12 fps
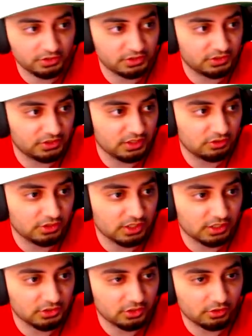There's a secret
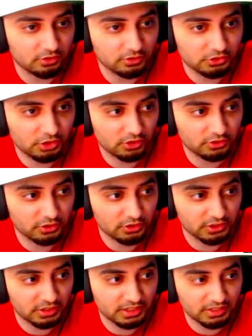shiny Charizard
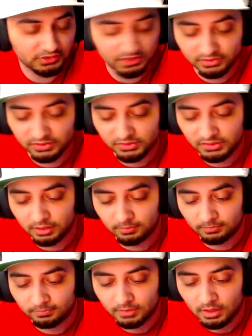you can get inside this set,
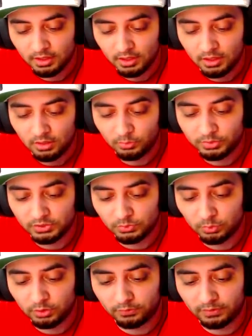which is
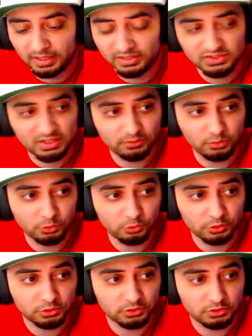worth like seven
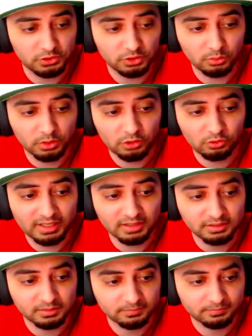hundred to a
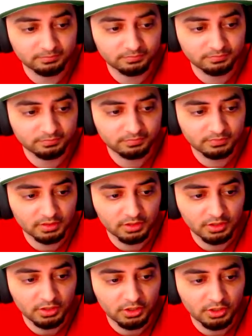grand.
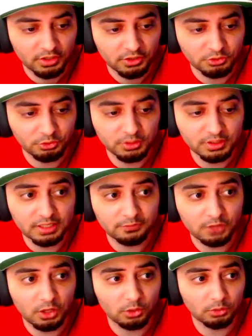Do you
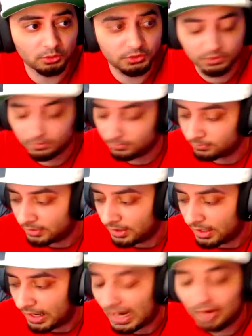give codes?
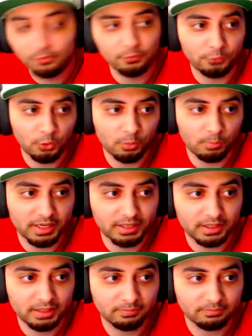I haven't thought about it
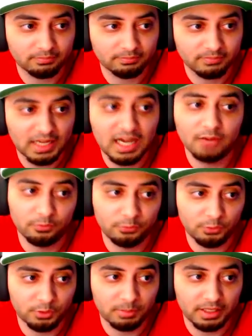yet. I haven't
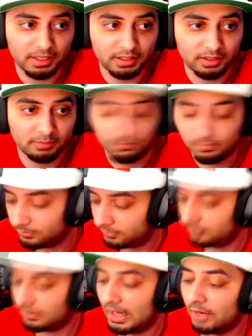thought about it yet.
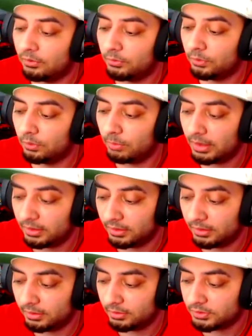I haven't thought about it yet.